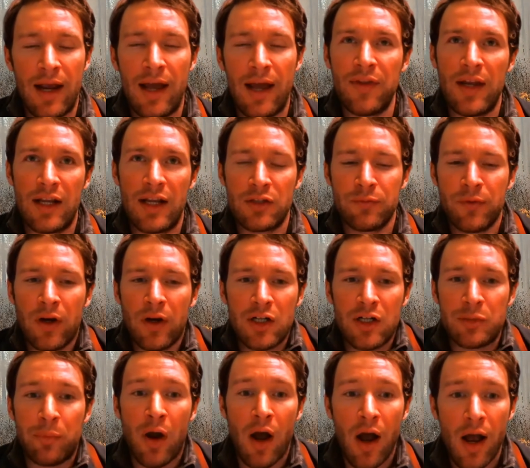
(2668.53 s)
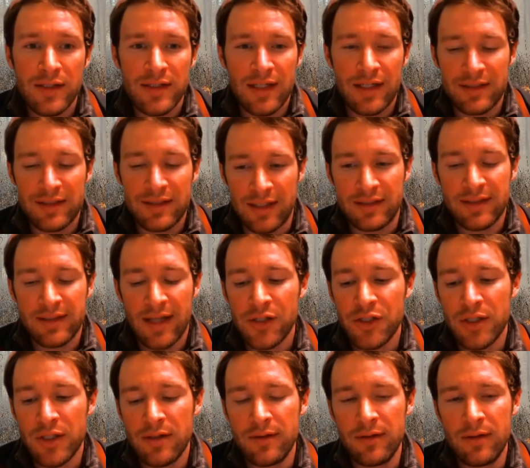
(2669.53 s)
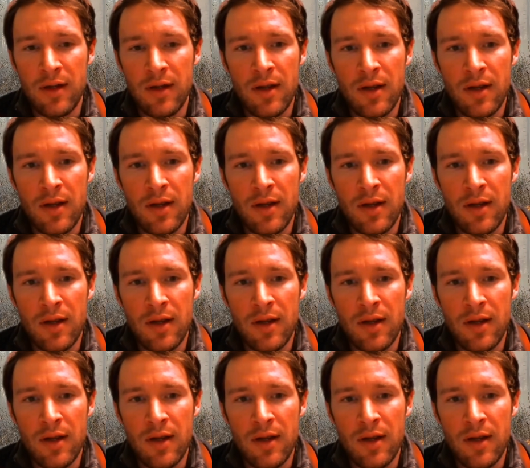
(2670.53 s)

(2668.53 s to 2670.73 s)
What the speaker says: And then as far as pausing succession,